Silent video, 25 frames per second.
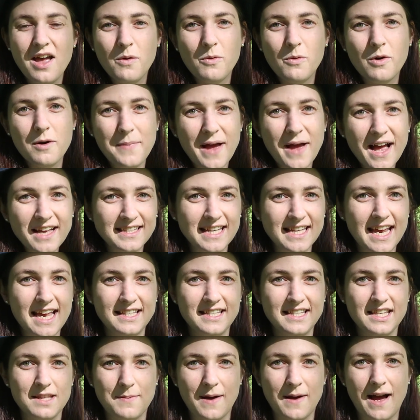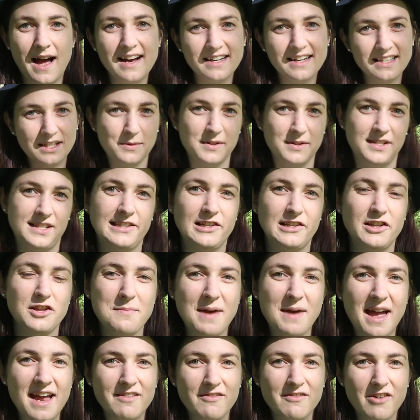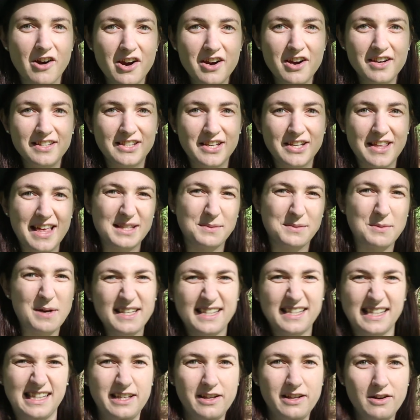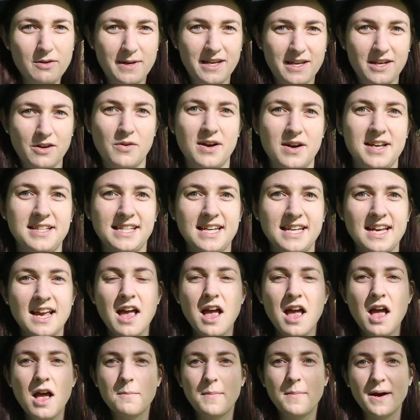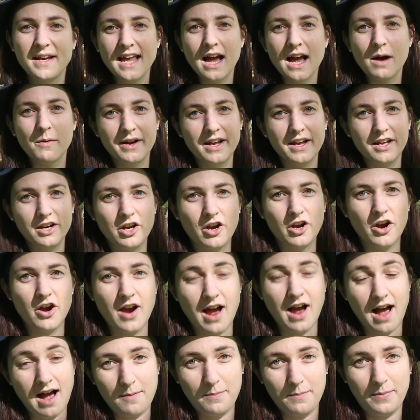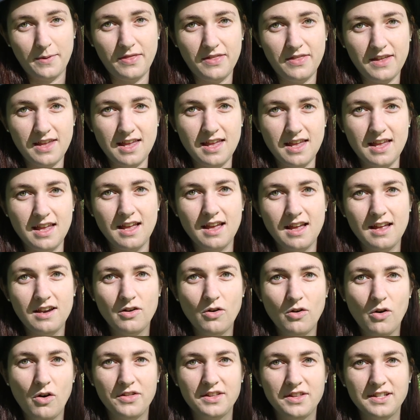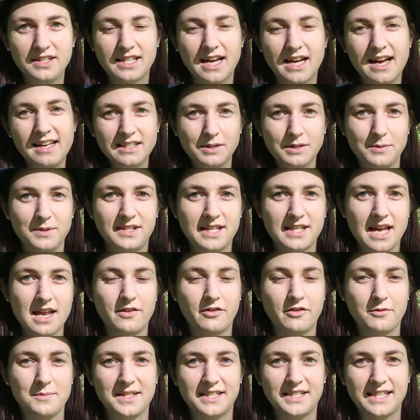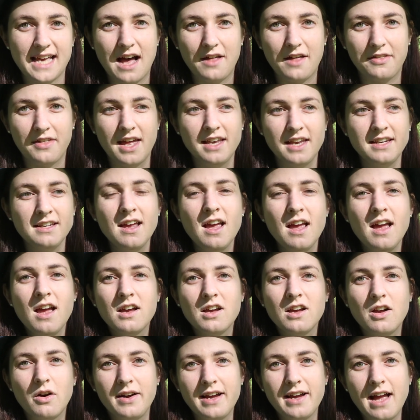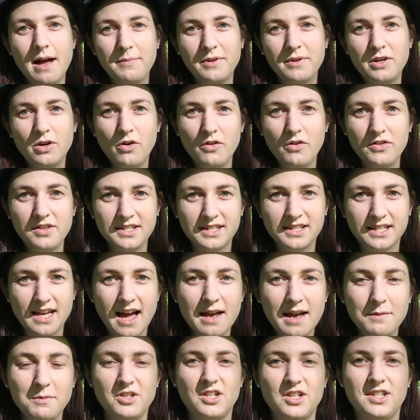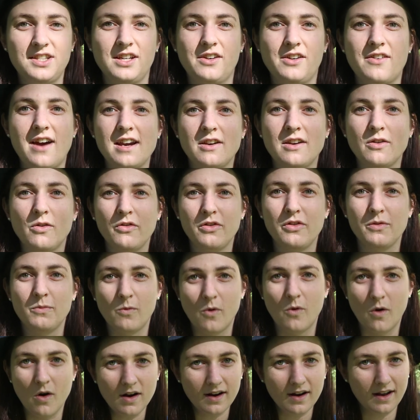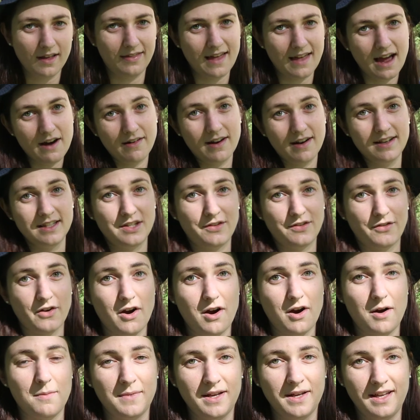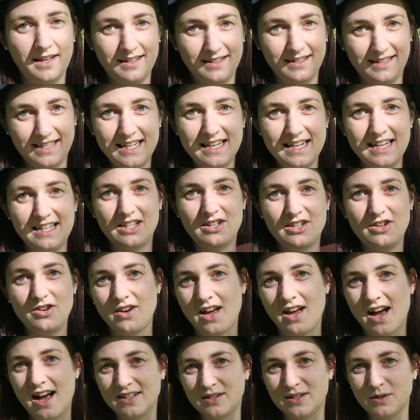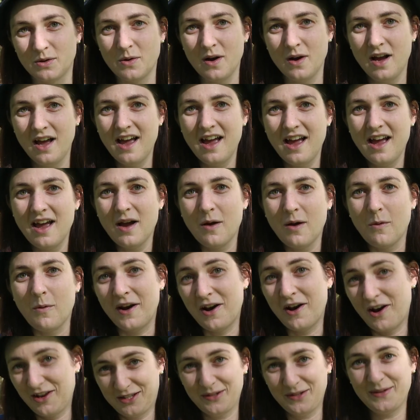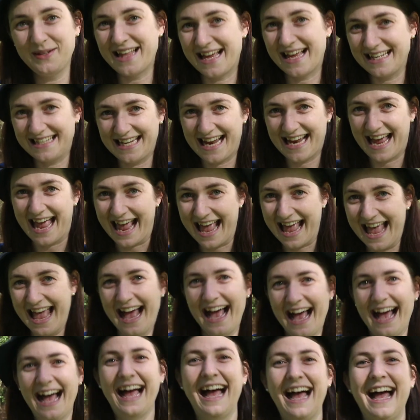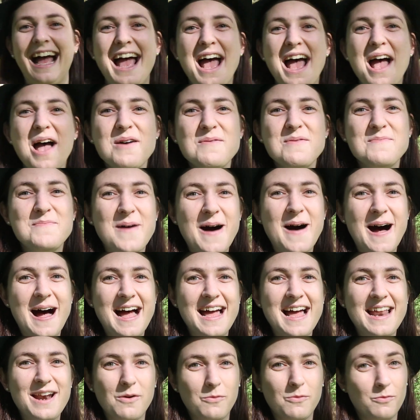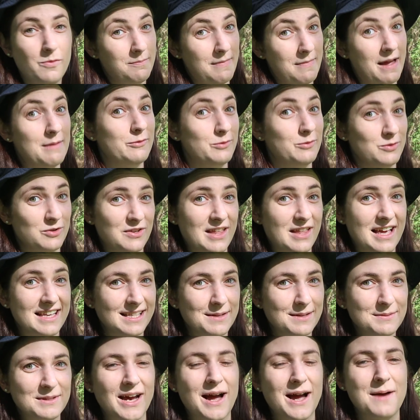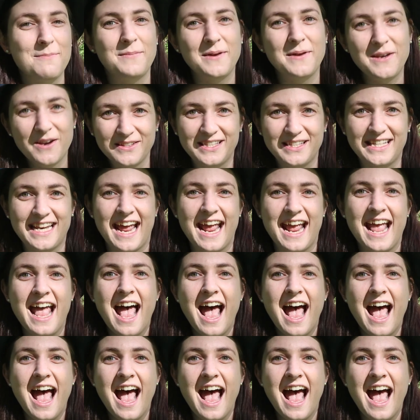We're about to enter the park, so we're still on the main road, so that's why it's a little bit noisy. But yeah, we're going to go up the northern side, so we're starting from the south end, going up the northern side, which is the Great Northern Walk. That runs from Sydney to Newcastle. We're not doing that today, but maybe we'll do that sometime, but not today.